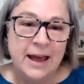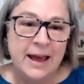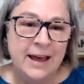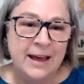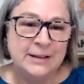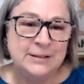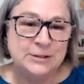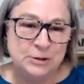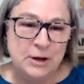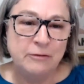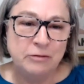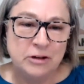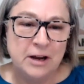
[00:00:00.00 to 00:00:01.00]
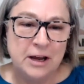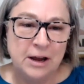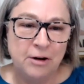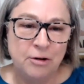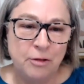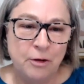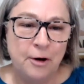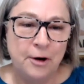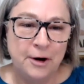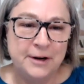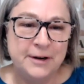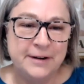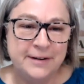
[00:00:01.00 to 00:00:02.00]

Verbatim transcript: And so you have to take care of the heart.